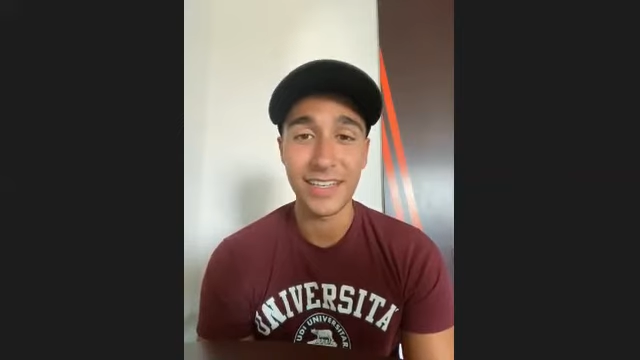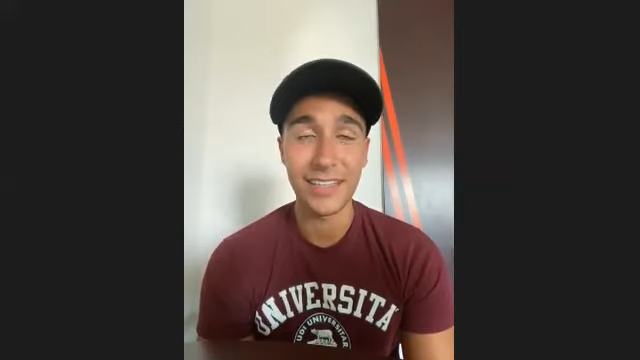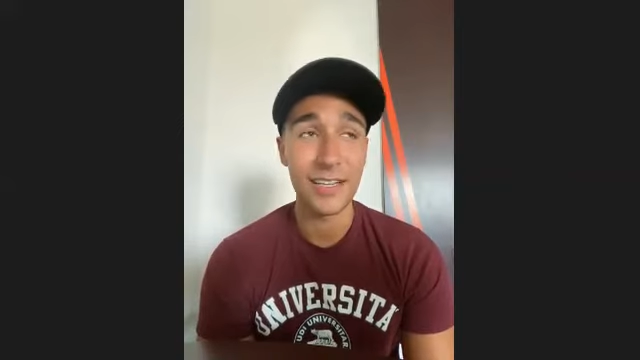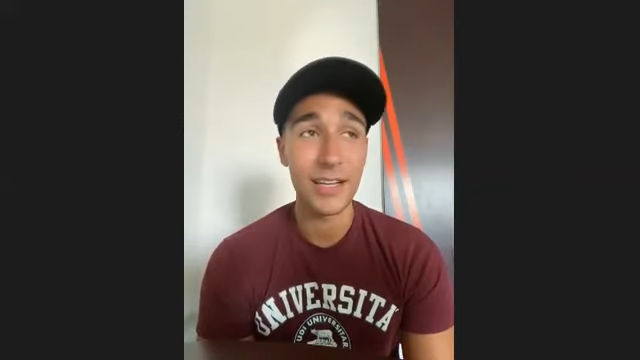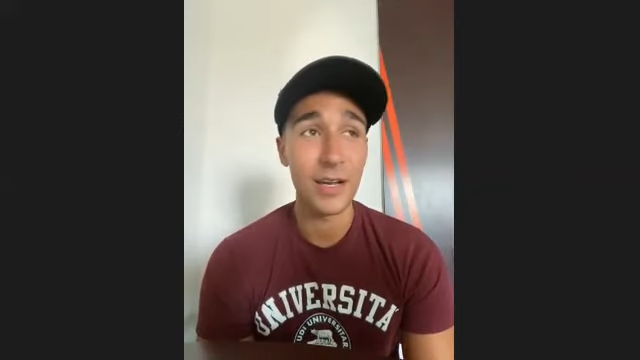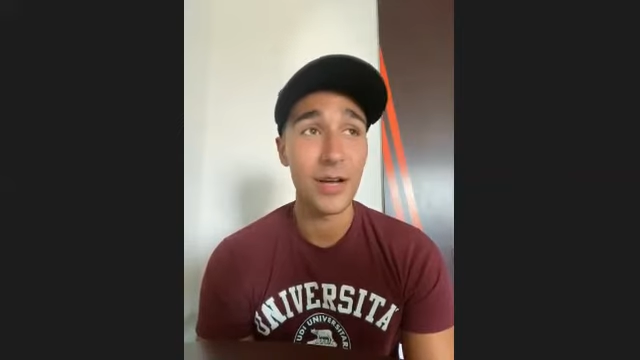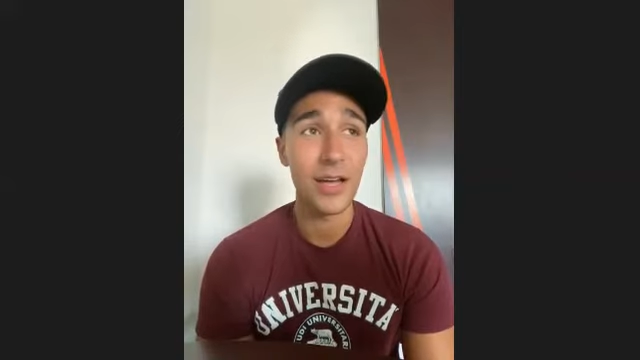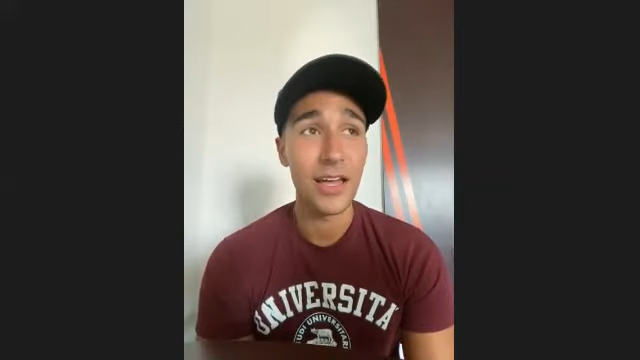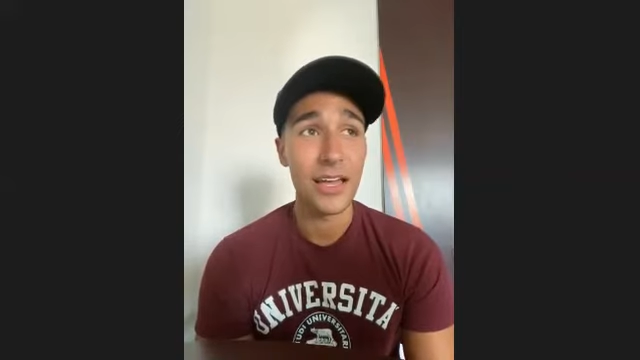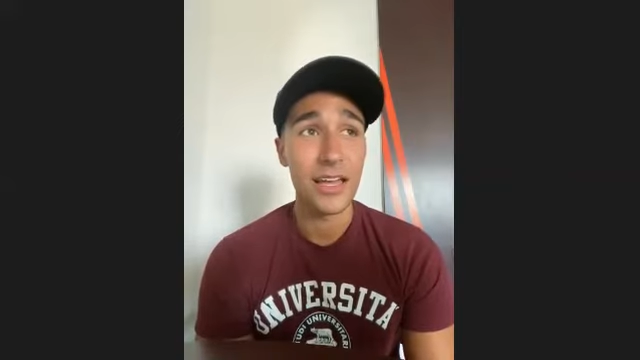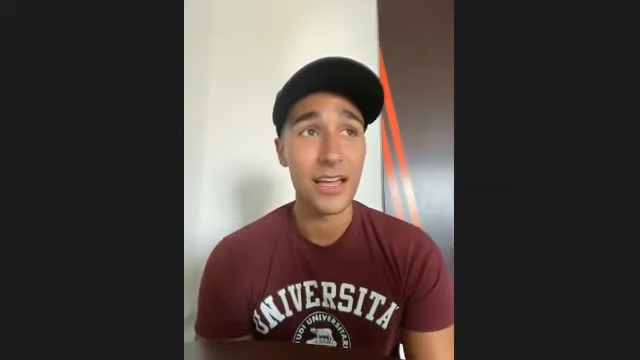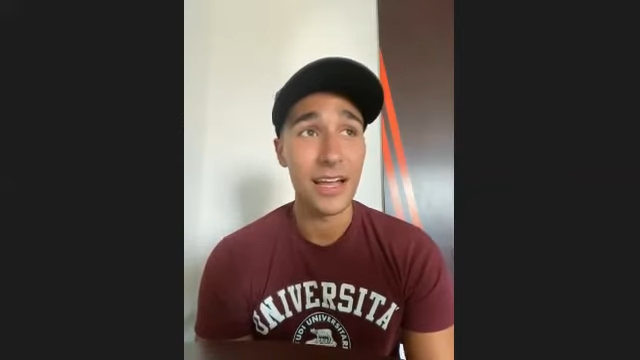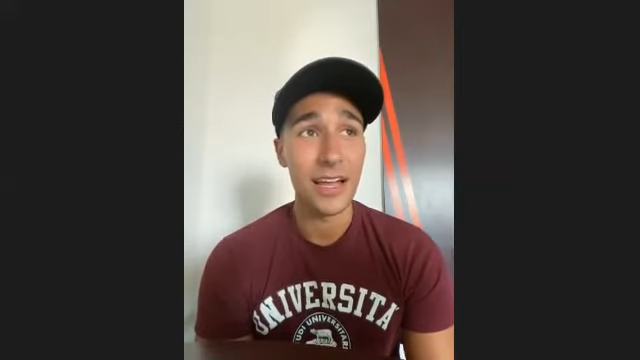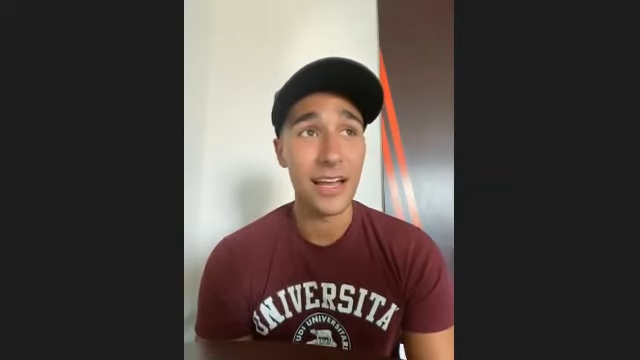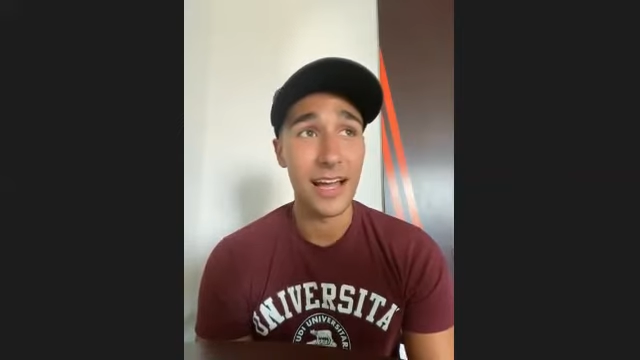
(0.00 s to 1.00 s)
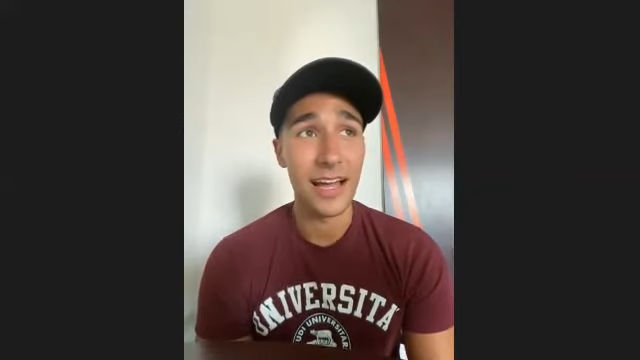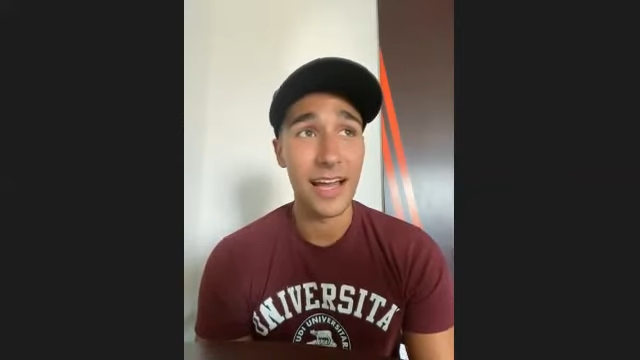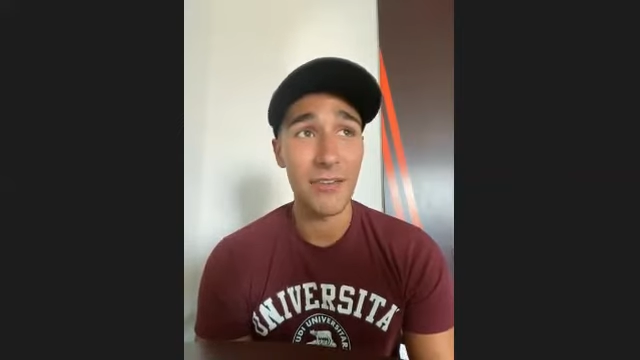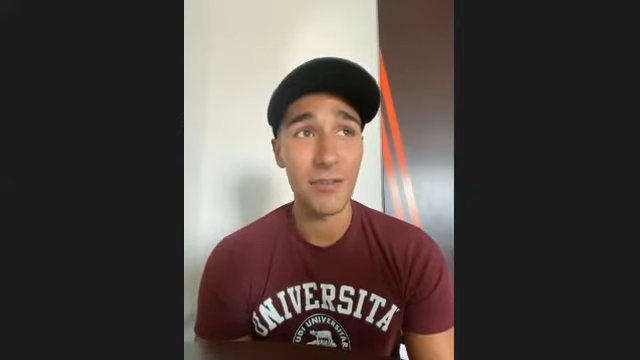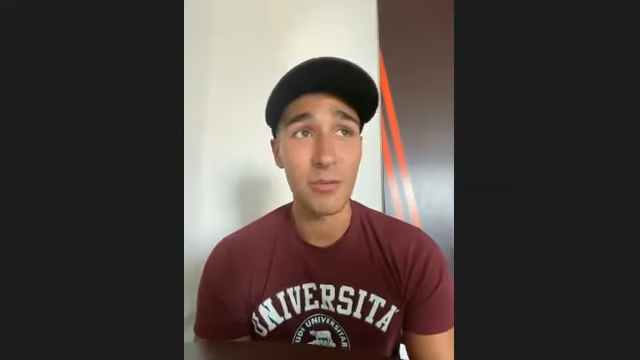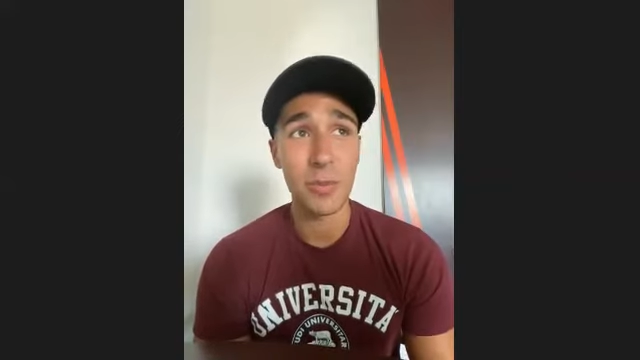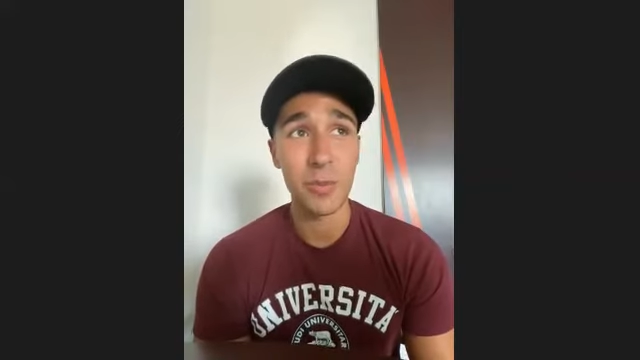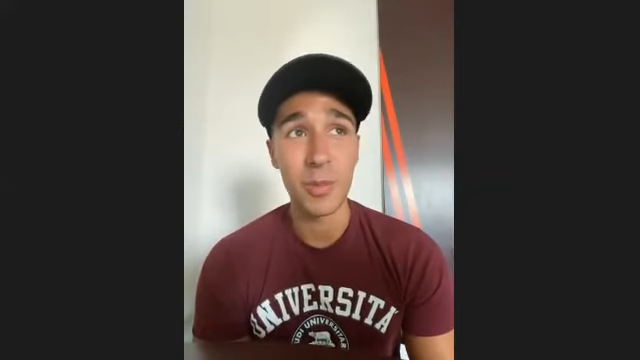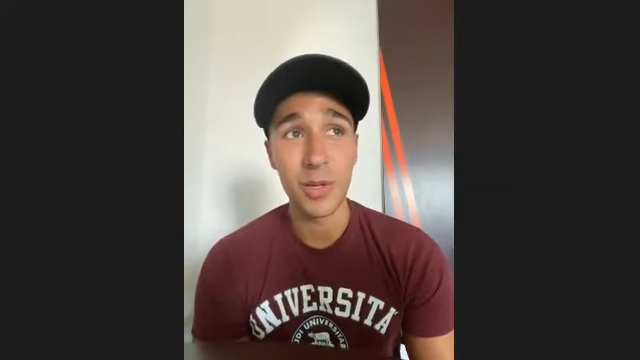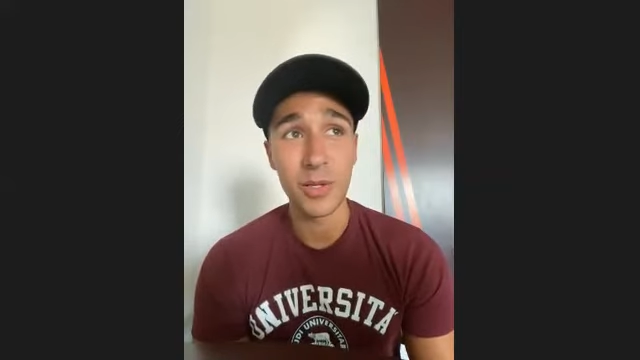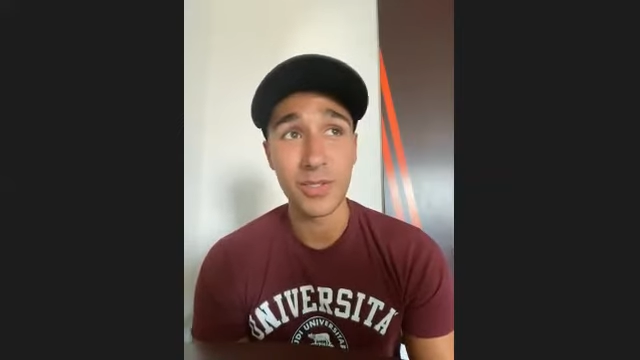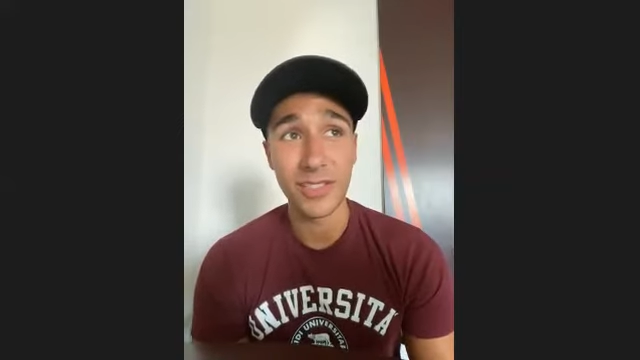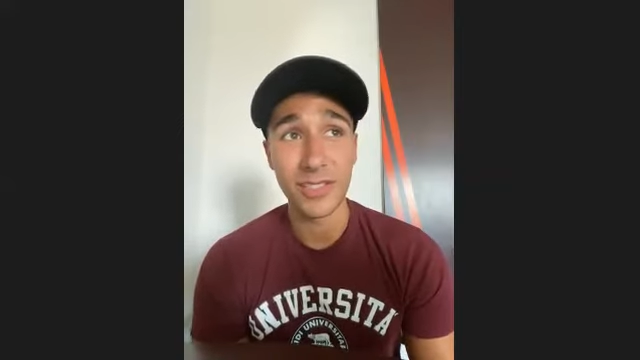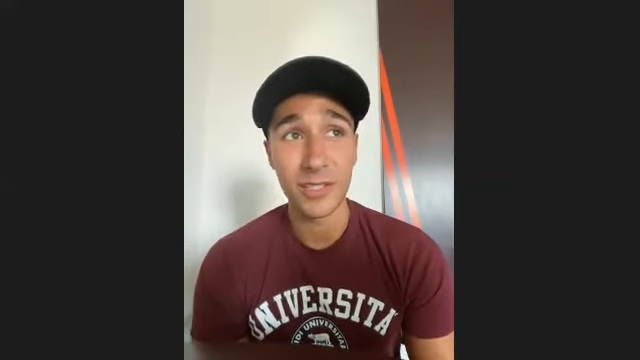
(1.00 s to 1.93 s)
You know, I, I haven't been posting